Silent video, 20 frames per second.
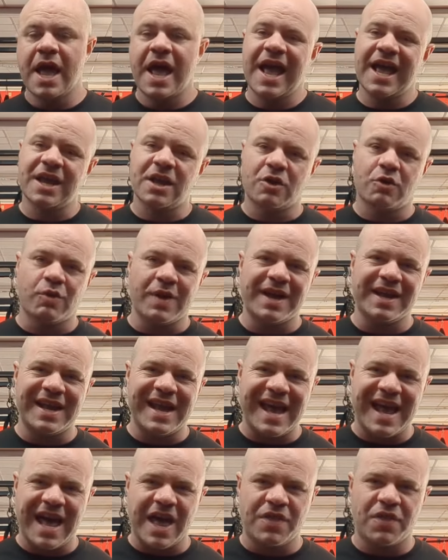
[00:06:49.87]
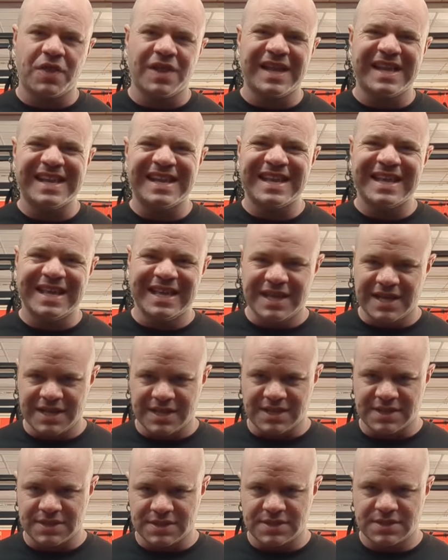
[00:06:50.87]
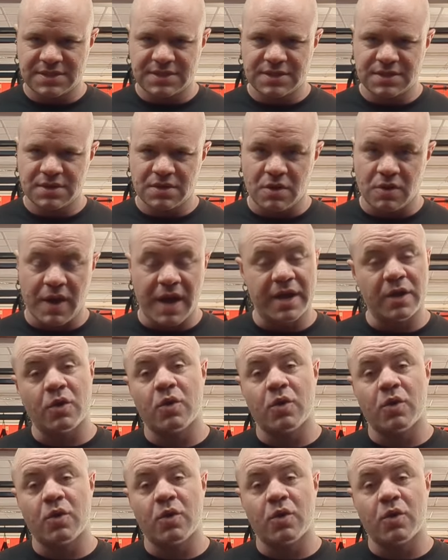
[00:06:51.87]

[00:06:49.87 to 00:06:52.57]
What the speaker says: And a great athlete is, all right?